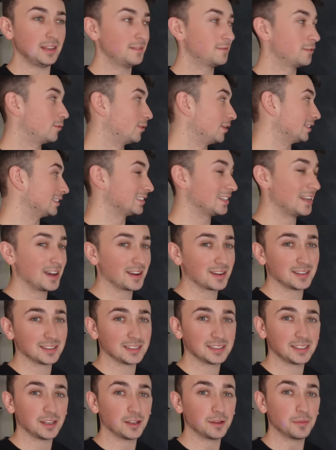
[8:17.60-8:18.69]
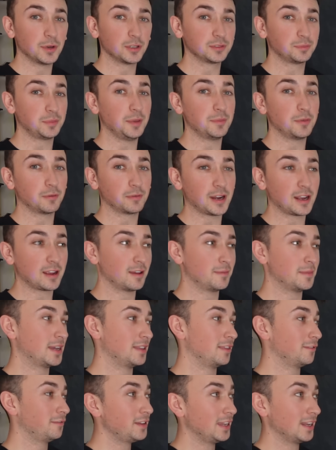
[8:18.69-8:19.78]
even when it's not on sale, most people
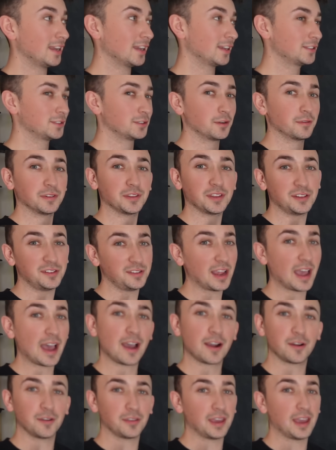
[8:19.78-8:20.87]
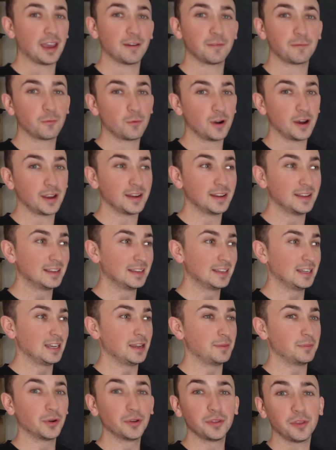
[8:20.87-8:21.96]
recommend the Phoenix over the Jack or the F1,
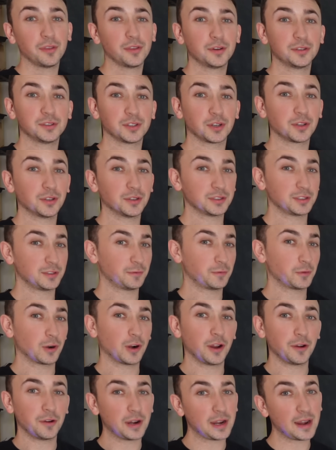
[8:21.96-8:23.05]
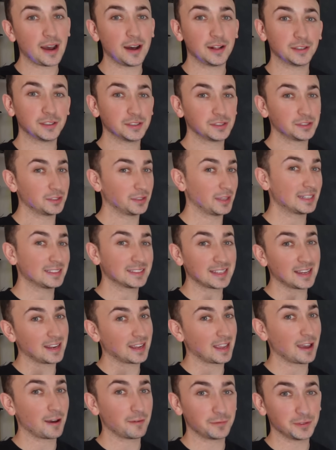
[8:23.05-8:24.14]
and both of those are close to $400, so that's
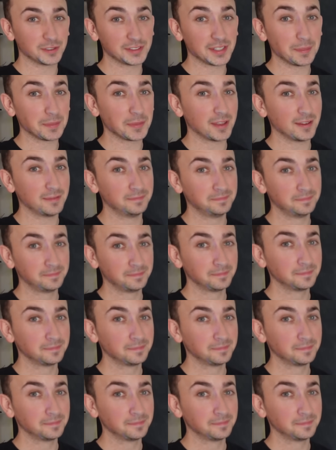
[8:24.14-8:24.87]
gotta count for something. But